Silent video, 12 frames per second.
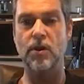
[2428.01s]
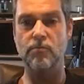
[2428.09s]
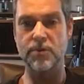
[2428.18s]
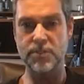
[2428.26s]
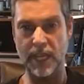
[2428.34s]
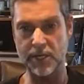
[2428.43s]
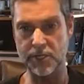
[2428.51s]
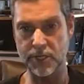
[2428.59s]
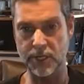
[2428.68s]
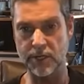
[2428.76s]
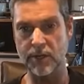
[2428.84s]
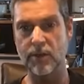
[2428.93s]

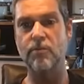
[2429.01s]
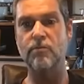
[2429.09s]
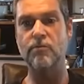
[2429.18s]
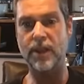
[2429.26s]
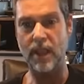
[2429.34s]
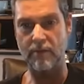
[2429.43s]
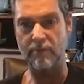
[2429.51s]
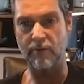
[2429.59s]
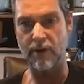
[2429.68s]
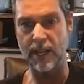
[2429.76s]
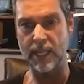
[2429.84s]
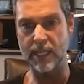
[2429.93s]
recession,
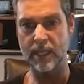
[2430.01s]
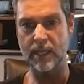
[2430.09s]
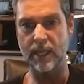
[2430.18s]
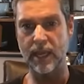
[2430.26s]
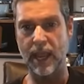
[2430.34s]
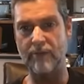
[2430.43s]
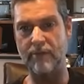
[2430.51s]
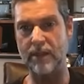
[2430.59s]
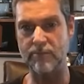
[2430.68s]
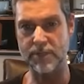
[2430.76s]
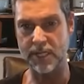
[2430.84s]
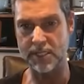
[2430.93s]
recovery, everything
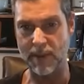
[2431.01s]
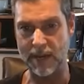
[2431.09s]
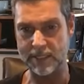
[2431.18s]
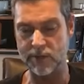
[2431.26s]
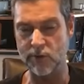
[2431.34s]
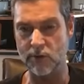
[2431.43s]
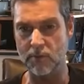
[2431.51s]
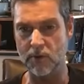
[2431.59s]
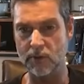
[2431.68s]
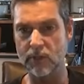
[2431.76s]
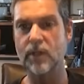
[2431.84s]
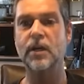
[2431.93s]
returns back to
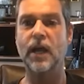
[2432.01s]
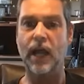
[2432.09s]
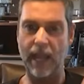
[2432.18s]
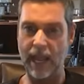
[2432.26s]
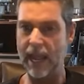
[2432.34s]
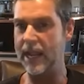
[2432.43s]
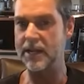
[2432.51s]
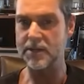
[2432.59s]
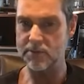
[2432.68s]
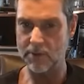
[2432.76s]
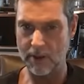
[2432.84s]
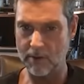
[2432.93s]
normal,
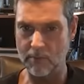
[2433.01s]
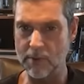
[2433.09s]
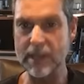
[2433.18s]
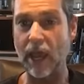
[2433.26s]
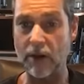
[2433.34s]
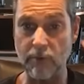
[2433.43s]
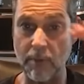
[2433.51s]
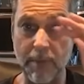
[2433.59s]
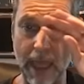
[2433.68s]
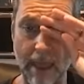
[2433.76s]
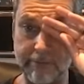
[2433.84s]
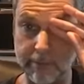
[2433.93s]
and we kind of
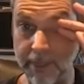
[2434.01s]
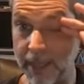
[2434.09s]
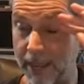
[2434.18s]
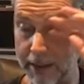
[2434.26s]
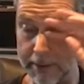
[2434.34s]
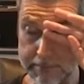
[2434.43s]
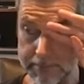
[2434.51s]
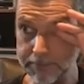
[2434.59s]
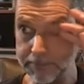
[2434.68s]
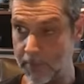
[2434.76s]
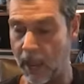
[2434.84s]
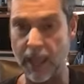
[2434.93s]
repair from there.
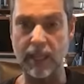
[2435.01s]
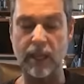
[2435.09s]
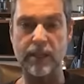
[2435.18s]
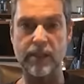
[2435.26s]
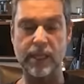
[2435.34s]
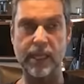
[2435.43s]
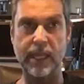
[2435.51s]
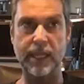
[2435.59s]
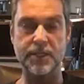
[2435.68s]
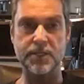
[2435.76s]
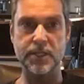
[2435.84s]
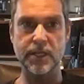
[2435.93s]
I kind of think
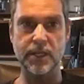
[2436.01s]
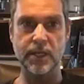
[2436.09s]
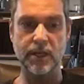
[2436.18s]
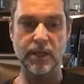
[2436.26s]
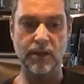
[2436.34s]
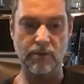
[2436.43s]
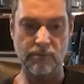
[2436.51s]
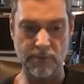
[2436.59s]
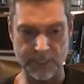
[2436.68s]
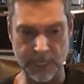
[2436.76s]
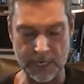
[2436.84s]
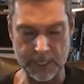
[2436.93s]
it's
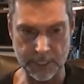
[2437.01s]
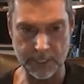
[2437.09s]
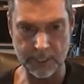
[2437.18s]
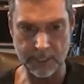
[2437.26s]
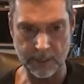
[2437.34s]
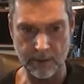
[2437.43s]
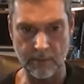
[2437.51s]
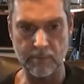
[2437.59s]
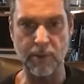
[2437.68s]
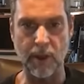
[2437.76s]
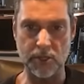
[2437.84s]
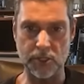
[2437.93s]
recession,
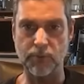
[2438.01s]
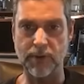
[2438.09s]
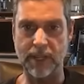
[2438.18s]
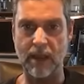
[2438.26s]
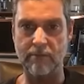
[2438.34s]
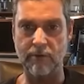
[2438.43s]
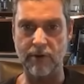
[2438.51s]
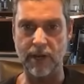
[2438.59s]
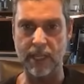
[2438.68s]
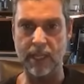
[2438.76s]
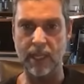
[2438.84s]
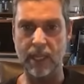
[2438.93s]
partial
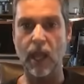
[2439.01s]
recovery,